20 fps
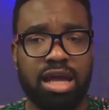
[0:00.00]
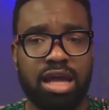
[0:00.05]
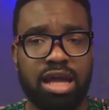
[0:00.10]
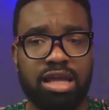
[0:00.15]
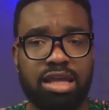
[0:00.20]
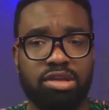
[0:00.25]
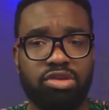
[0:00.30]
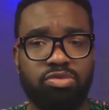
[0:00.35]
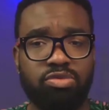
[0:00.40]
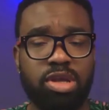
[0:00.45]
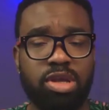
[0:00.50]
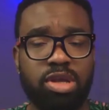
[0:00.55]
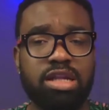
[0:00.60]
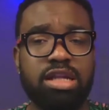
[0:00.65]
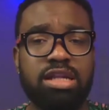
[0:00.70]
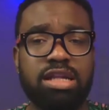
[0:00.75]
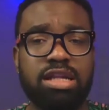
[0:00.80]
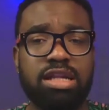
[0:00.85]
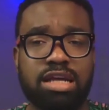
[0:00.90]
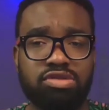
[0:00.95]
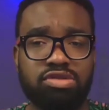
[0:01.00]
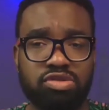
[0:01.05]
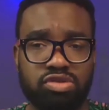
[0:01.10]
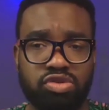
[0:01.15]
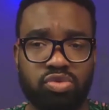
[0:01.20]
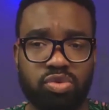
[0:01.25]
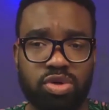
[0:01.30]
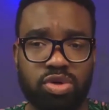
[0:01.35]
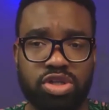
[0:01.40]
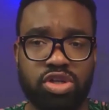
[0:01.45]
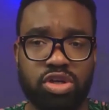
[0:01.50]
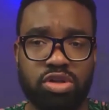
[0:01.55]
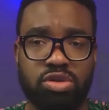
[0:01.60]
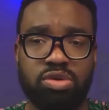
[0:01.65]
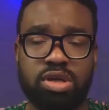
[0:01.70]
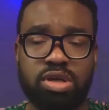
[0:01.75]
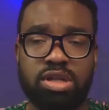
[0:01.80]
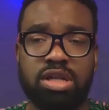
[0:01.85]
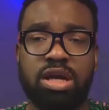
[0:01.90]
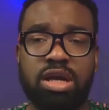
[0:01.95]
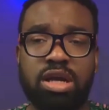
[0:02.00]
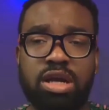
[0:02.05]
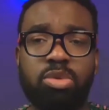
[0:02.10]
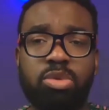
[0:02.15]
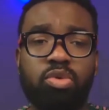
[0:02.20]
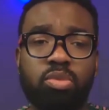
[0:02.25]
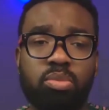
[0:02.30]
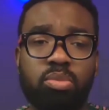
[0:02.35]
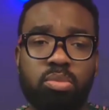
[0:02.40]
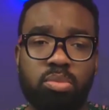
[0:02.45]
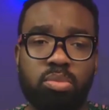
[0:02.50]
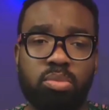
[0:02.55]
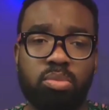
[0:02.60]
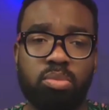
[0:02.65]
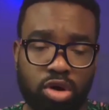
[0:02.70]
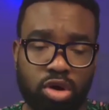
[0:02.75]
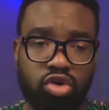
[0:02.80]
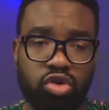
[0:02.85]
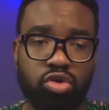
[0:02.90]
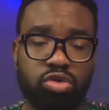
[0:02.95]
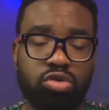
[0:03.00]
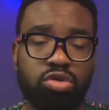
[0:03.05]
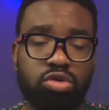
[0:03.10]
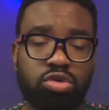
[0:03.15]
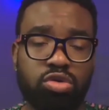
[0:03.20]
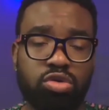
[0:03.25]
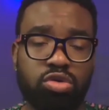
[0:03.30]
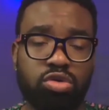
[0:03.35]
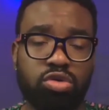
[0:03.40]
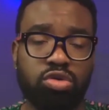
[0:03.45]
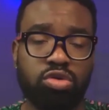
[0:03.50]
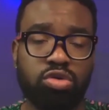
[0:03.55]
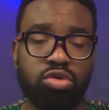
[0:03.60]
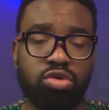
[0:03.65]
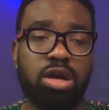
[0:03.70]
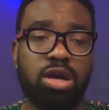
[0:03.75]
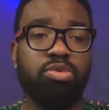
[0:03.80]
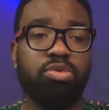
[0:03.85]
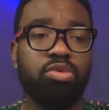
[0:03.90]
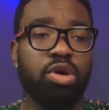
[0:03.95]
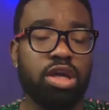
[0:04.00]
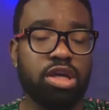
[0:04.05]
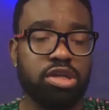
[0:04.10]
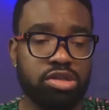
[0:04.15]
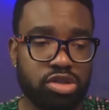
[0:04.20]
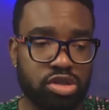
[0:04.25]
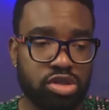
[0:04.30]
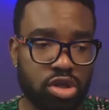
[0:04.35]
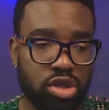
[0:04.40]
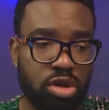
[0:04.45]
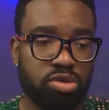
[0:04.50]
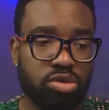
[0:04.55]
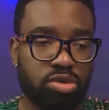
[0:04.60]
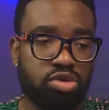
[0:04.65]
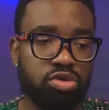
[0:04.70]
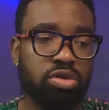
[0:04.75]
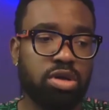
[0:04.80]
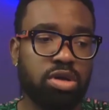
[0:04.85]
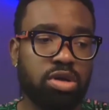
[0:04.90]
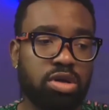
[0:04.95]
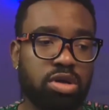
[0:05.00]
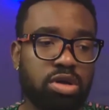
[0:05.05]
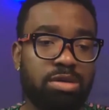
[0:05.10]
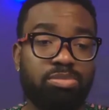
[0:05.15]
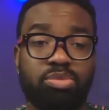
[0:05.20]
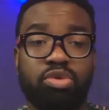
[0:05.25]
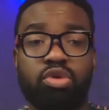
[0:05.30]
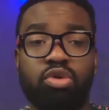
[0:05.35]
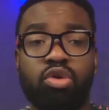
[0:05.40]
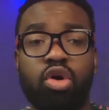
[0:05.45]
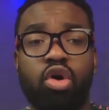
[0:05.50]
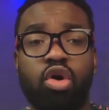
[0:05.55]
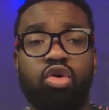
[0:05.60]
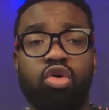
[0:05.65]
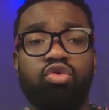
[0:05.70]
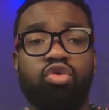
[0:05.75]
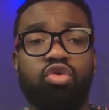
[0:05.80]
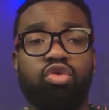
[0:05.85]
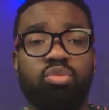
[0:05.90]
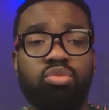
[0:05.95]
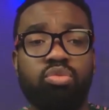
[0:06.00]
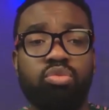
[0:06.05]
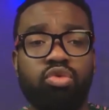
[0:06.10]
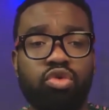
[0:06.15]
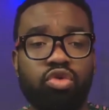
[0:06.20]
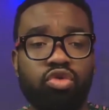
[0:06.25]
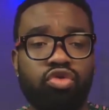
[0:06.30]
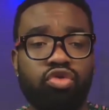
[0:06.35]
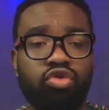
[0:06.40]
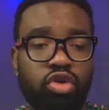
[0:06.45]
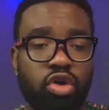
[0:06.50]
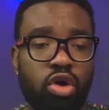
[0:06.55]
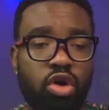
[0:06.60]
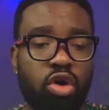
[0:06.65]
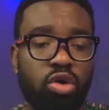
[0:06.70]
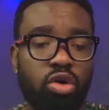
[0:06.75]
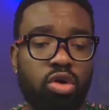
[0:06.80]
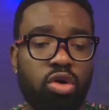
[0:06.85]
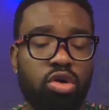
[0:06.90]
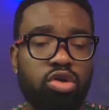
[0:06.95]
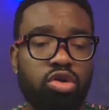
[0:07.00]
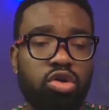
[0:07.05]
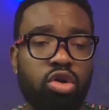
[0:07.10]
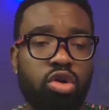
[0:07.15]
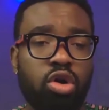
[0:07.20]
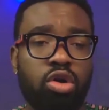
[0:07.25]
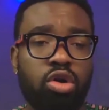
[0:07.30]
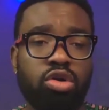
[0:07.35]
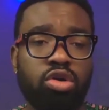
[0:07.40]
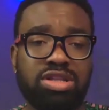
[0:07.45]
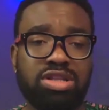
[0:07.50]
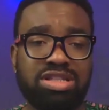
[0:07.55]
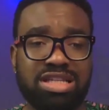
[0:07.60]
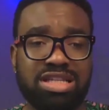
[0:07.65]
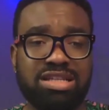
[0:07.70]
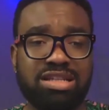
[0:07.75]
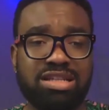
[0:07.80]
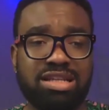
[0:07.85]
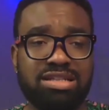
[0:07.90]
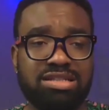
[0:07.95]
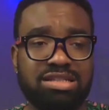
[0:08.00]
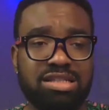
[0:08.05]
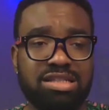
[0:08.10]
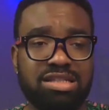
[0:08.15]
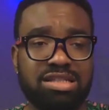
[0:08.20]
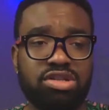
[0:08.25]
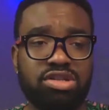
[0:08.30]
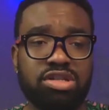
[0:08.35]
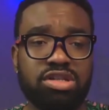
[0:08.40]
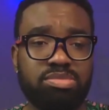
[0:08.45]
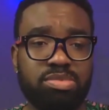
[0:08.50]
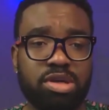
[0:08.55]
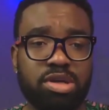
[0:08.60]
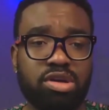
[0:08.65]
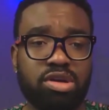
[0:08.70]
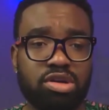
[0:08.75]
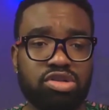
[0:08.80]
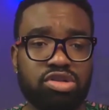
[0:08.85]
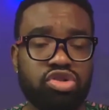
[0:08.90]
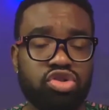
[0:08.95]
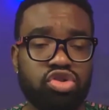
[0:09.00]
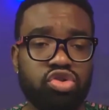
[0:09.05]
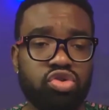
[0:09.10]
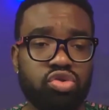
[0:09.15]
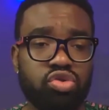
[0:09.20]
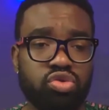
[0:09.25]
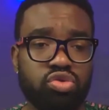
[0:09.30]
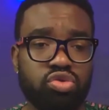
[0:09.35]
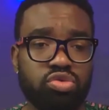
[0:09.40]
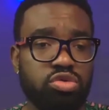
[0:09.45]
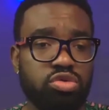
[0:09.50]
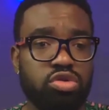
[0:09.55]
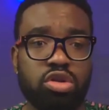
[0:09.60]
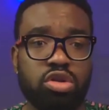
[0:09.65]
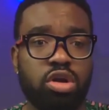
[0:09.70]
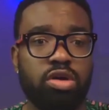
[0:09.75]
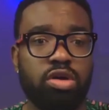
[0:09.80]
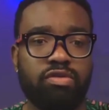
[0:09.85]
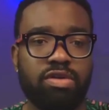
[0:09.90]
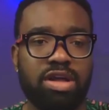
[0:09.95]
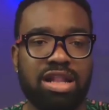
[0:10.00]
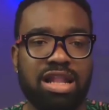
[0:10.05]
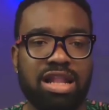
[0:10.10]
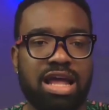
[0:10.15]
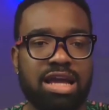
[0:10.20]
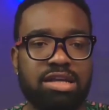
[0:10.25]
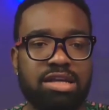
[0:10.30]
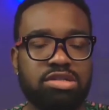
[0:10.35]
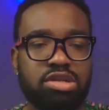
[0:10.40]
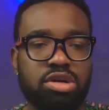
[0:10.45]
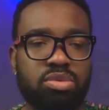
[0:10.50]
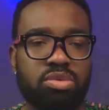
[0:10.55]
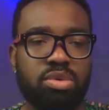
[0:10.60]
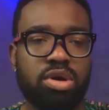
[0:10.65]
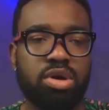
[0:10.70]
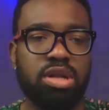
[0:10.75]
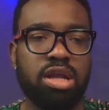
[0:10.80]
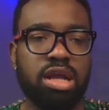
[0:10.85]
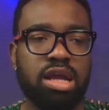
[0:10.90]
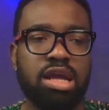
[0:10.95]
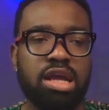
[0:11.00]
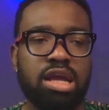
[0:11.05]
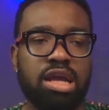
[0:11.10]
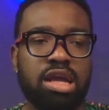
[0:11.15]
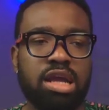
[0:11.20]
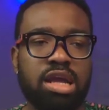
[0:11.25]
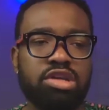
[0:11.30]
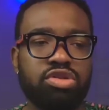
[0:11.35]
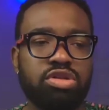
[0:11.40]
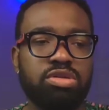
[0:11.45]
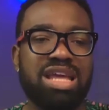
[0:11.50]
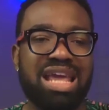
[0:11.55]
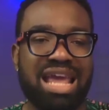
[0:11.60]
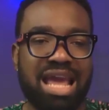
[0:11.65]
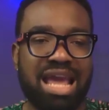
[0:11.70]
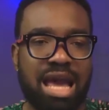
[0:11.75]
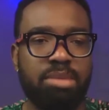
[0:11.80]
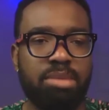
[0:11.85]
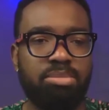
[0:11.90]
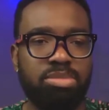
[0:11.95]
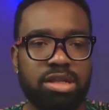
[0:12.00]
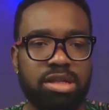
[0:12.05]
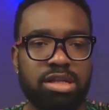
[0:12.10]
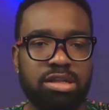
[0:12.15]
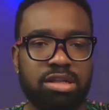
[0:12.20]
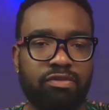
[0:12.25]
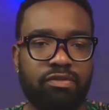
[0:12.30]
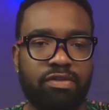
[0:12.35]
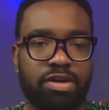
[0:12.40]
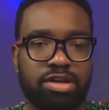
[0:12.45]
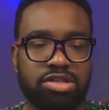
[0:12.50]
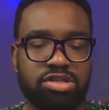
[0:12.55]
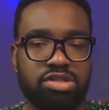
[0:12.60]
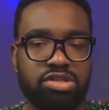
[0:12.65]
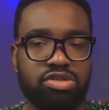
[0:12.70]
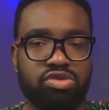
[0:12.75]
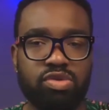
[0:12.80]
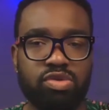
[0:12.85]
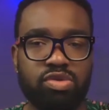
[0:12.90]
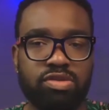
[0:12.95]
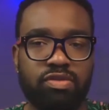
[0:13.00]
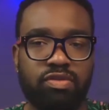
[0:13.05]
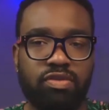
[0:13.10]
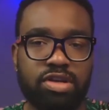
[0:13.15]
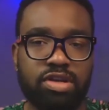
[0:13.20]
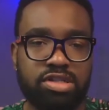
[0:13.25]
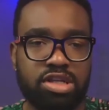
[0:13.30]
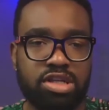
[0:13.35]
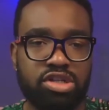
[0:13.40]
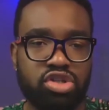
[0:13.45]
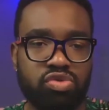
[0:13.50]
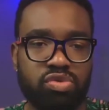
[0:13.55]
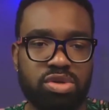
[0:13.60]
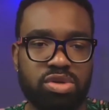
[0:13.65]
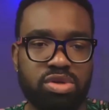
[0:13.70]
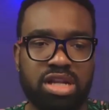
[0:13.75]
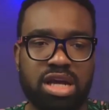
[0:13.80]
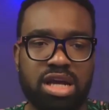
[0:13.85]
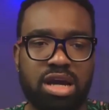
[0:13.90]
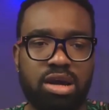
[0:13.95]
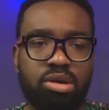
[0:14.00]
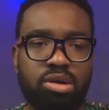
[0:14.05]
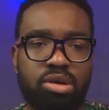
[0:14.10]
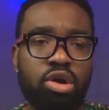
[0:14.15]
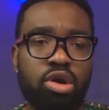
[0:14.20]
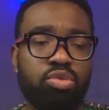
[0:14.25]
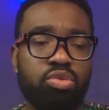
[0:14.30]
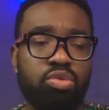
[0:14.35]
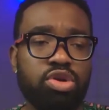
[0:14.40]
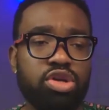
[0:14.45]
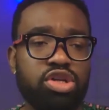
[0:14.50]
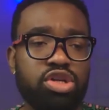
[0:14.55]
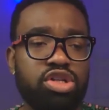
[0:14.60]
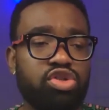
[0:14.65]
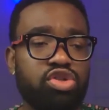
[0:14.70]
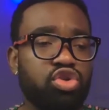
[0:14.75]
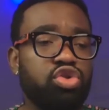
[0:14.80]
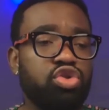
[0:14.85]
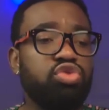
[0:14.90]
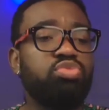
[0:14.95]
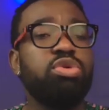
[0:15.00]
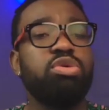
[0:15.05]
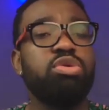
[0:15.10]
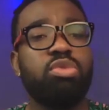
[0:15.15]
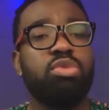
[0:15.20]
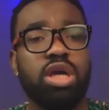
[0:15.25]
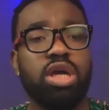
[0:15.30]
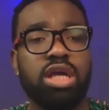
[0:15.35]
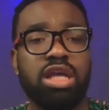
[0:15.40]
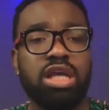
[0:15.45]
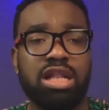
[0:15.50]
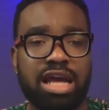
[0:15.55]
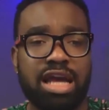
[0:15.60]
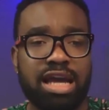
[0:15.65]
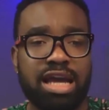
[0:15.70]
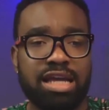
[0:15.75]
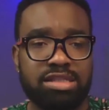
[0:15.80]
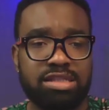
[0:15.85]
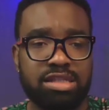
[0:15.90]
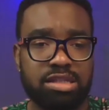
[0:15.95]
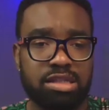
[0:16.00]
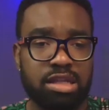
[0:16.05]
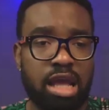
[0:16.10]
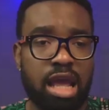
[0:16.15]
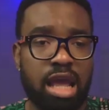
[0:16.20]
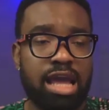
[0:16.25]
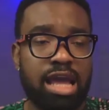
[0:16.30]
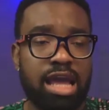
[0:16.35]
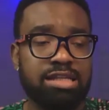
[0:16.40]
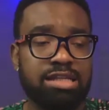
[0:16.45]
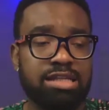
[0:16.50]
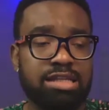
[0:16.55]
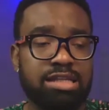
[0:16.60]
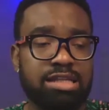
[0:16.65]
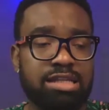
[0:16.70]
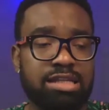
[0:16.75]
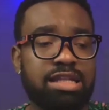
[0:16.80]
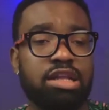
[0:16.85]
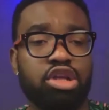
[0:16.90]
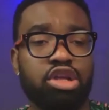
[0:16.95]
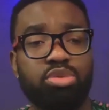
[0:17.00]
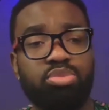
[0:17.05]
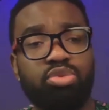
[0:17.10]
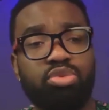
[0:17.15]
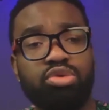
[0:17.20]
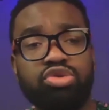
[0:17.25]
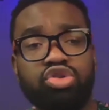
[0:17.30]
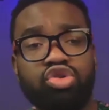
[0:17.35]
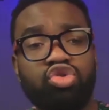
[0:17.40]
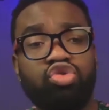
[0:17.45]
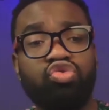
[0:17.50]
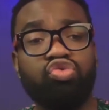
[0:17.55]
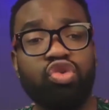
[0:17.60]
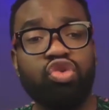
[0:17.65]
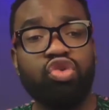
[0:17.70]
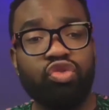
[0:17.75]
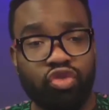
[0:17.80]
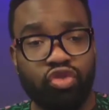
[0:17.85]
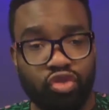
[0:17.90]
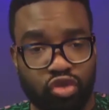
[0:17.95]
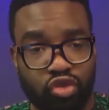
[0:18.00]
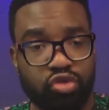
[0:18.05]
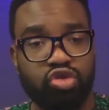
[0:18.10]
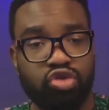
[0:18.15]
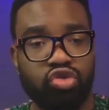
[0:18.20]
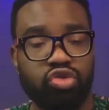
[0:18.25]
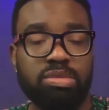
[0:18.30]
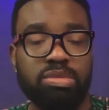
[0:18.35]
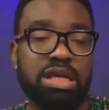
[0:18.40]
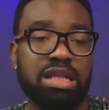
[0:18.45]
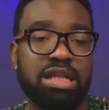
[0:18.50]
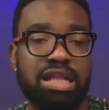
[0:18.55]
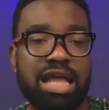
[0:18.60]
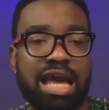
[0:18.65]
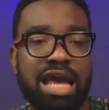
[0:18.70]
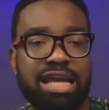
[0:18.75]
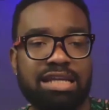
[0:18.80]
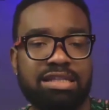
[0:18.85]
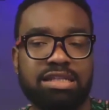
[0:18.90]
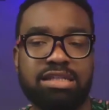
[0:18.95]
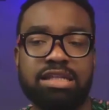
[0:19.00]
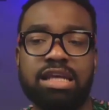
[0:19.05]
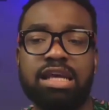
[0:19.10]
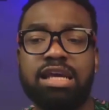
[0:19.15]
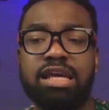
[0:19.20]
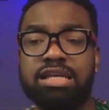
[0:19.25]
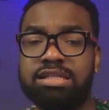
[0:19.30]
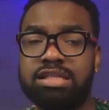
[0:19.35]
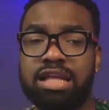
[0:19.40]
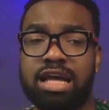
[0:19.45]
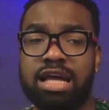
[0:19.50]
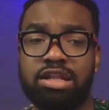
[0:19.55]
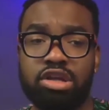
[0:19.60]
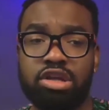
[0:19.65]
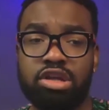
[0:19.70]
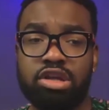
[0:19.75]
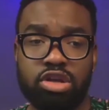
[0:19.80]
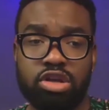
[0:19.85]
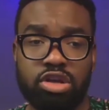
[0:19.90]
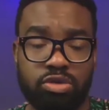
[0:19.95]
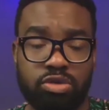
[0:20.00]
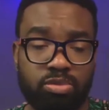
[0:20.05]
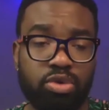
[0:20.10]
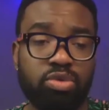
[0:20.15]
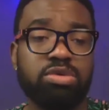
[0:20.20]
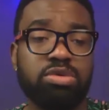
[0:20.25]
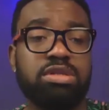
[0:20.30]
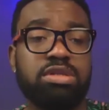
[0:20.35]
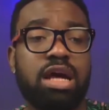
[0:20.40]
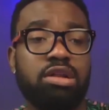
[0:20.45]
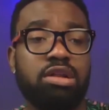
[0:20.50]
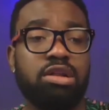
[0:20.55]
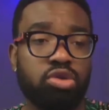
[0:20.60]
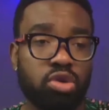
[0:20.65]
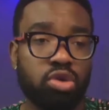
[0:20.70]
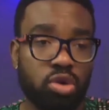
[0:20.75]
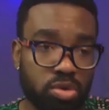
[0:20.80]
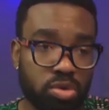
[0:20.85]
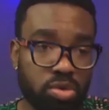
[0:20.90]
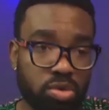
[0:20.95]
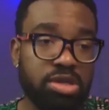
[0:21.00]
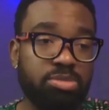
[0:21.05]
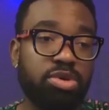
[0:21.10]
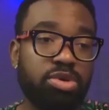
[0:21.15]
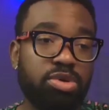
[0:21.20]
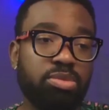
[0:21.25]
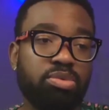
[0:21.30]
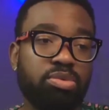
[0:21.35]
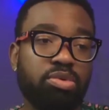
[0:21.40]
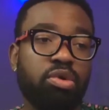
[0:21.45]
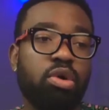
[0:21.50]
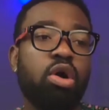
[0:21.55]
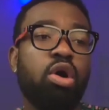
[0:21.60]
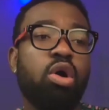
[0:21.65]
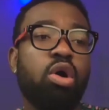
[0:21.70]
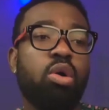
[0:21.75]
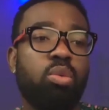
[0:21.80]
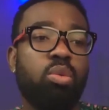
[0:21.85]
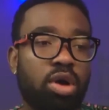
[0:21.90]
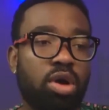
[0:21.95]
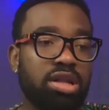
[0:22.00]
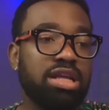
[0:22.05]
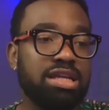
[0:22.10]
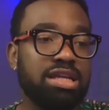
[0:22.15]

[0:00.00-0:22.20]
Like being in that situation, looking at people mock you, look at people insult you, look at people remove your dignity just because you love like someone, shouldn't be happening in the 21st century now. We should be more enlightened. Is it that the Igbos refuse to be enlightened? Is it that the Igbos are nosy people?